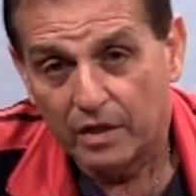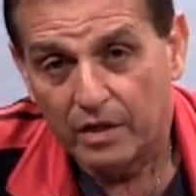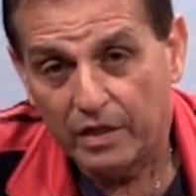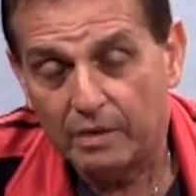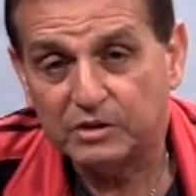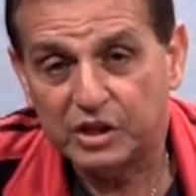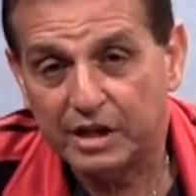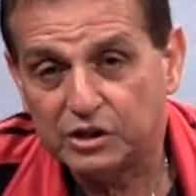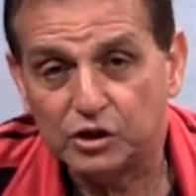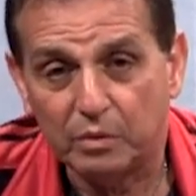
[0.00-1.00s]
There was an
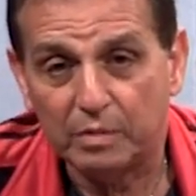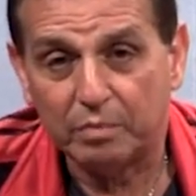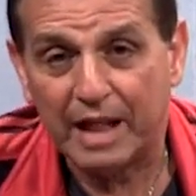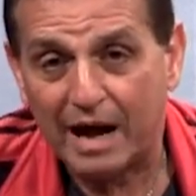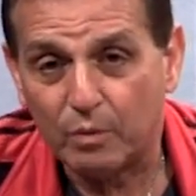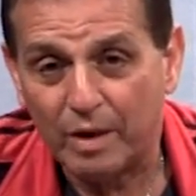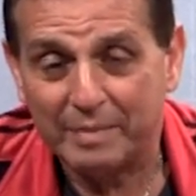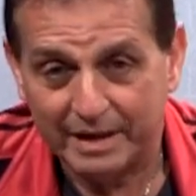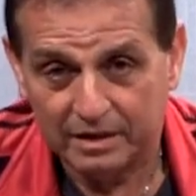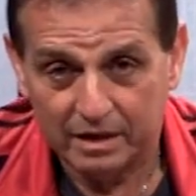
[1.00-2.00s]
issue with black
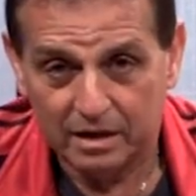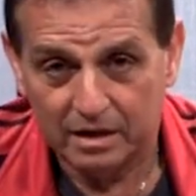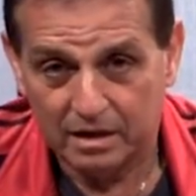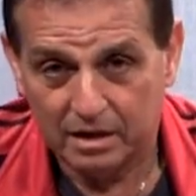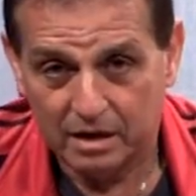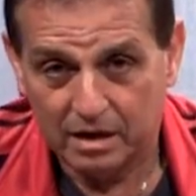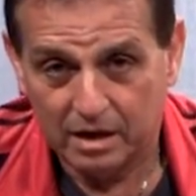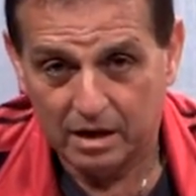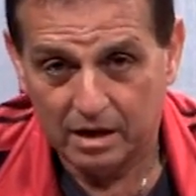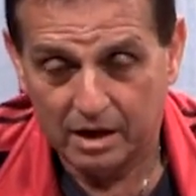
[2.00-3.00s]
women
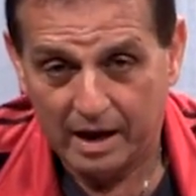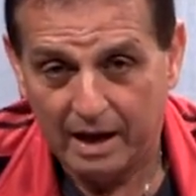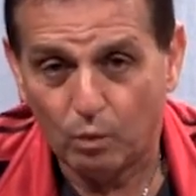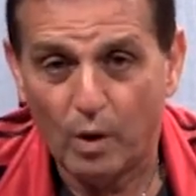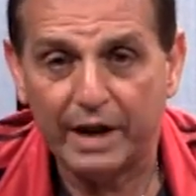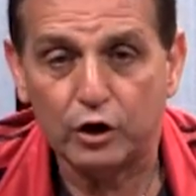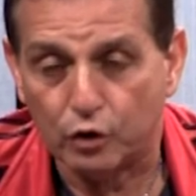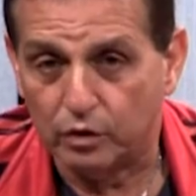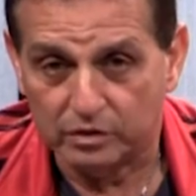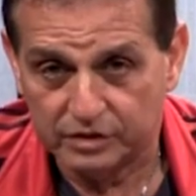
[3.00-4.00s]
and white
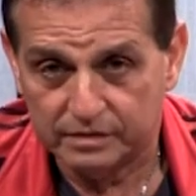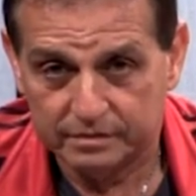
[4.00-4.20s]
girls.